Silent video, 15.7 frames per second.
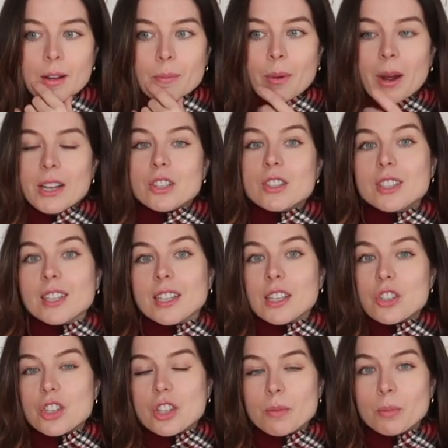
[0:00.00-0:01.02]
buy just like
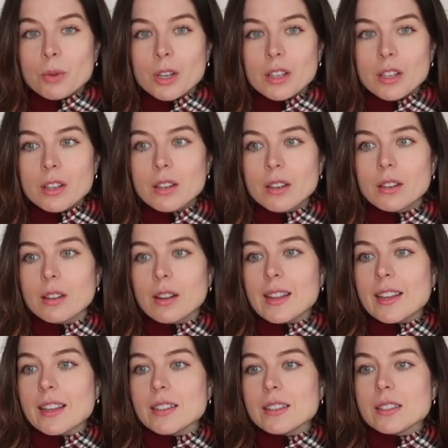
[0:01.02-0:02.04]
a cheap one
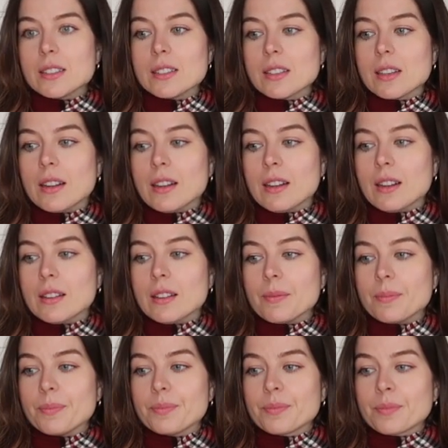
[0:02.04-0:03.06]
and
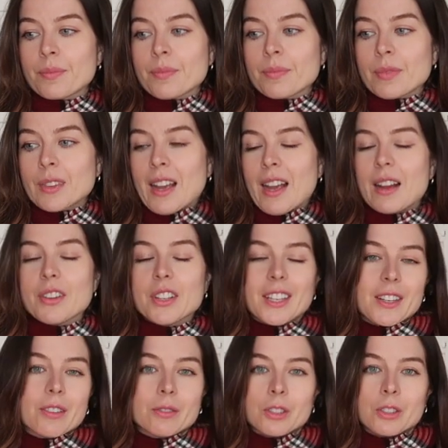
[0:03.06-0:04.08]
um, have it
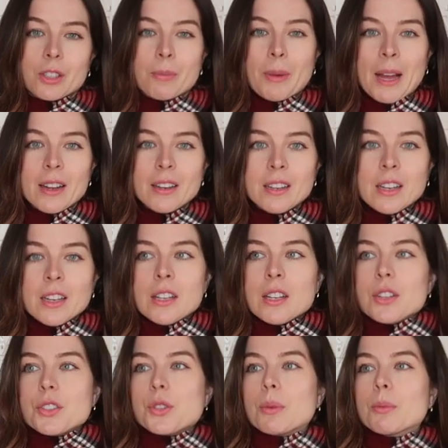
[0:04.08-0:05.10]
like look bad.
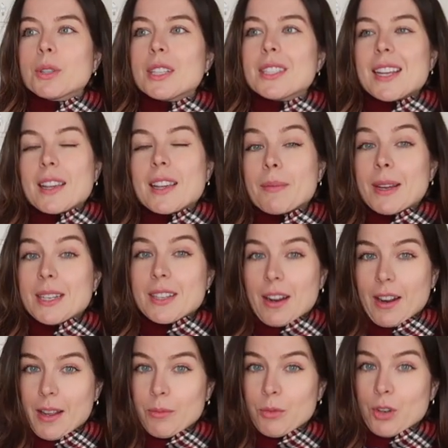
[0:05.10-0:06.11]
So I'm really taking my
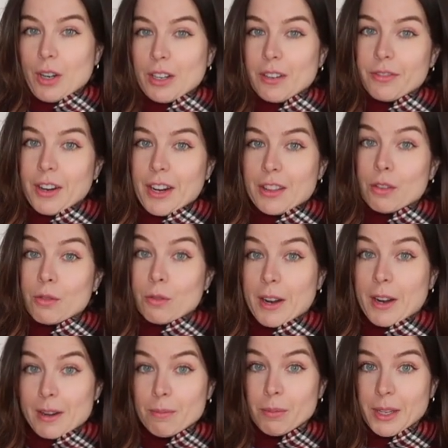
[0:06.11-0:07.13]
time trying to find the
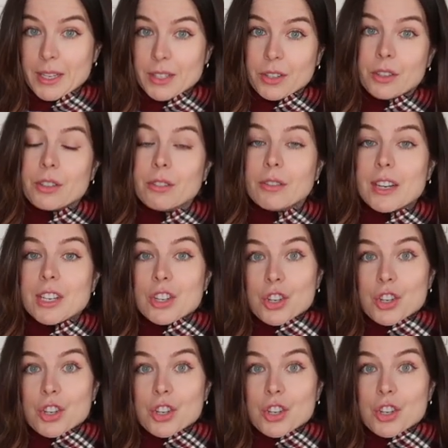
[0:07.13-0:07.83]
right blazer, the right